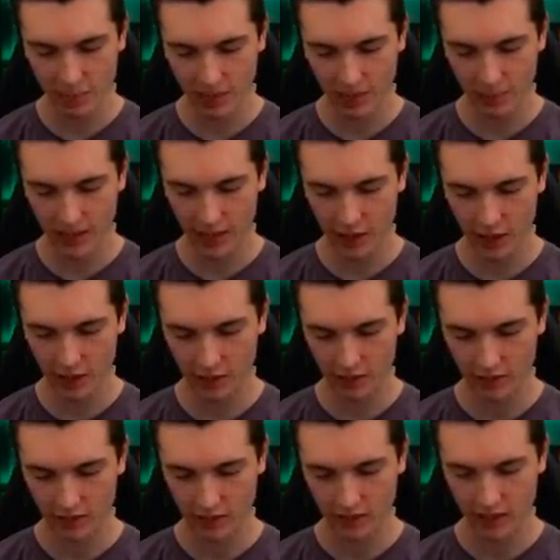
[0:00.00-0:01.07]
but it might hurt.
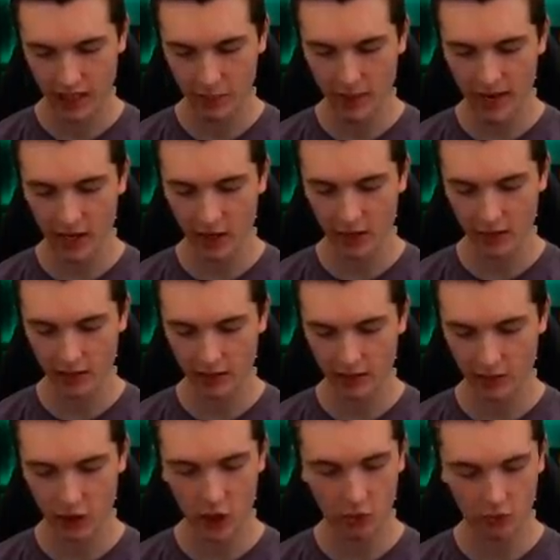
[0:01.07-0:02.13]
It might hurt.
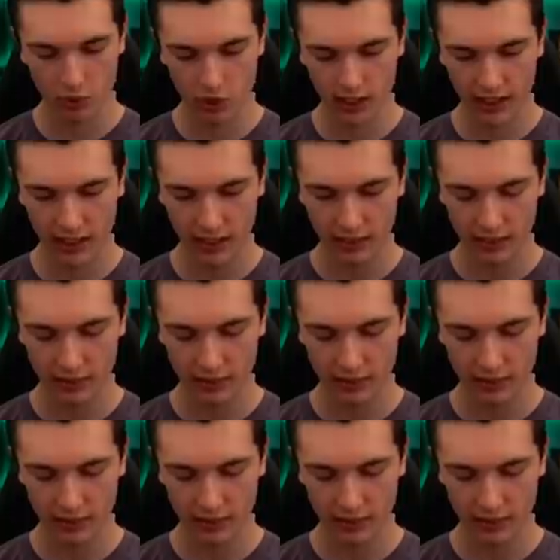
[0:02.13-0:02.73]
No, just kidding.